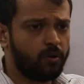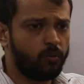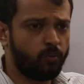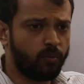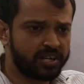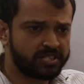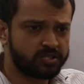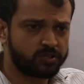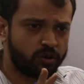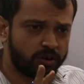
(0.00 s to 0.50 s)

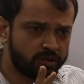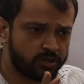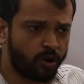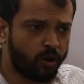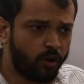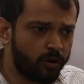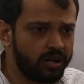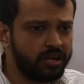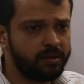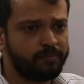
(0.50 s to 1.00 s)
was not the
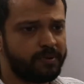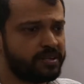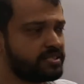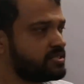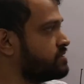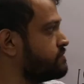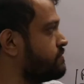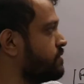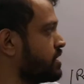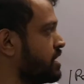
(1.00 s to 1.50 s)
only
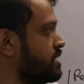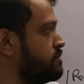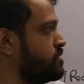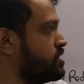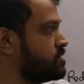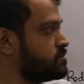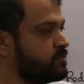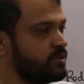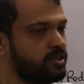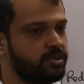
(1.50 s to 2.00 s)
person for
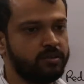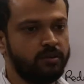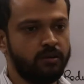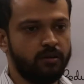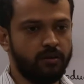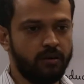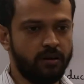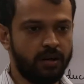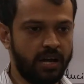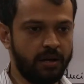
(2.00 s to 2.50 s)
chemiosmotic
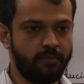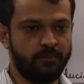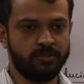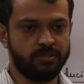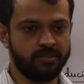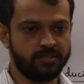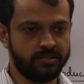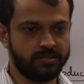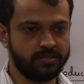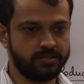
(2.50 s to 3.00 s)

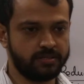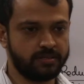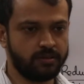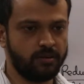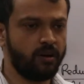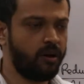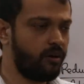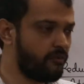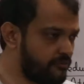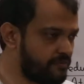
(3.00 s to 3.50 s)
hypothesis.
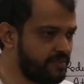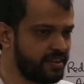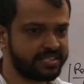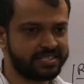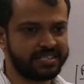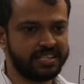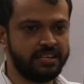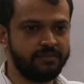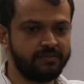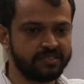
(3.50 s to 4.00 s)

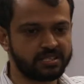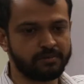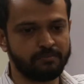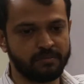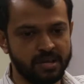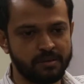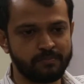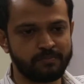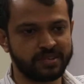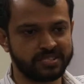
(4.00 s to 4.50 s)
Obviously, he was the
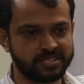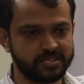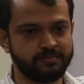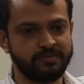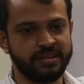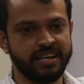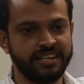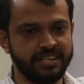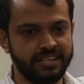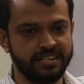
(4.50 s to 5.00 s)
main person
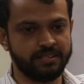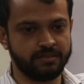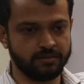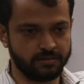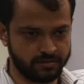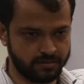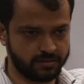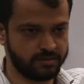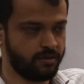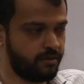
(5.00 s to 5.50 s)
behind it,
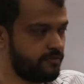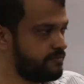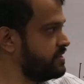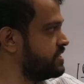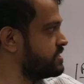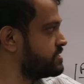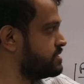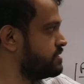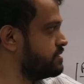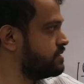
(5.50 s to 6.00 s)

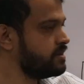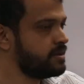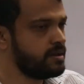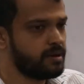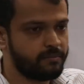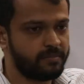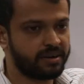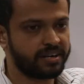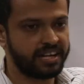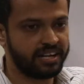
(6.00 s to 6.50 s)
obviously.
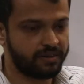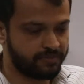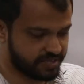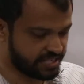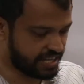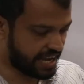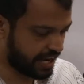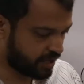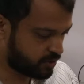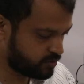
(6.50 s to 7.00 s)
But it
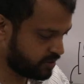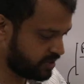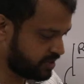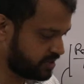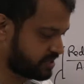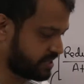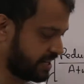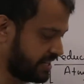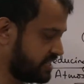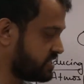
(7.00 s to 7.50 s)
was actually
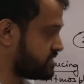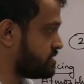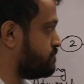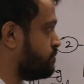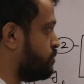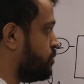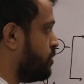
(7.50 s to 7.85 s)
the scientist